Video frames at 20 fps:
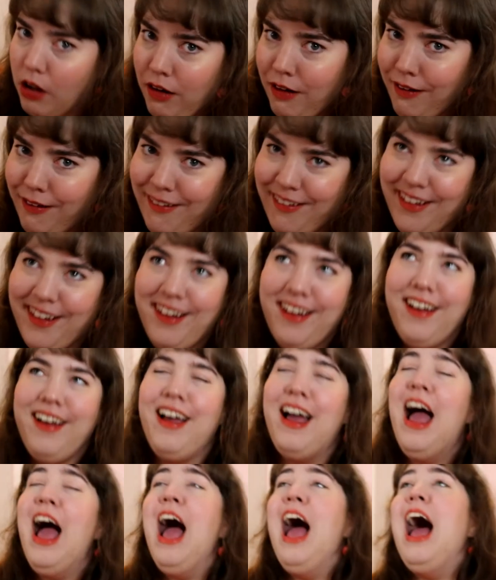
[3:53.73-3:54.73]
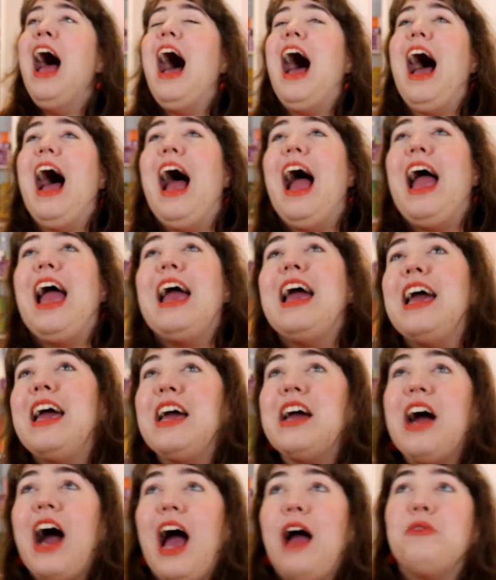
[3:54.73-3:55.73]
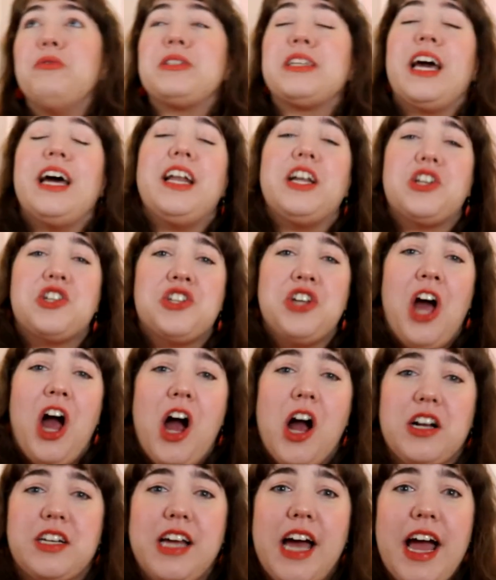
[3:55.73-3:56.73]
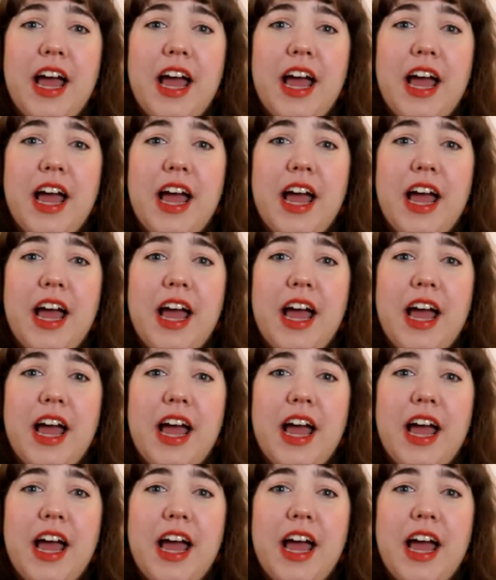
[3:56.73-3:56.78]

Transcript: I was kind of shocked.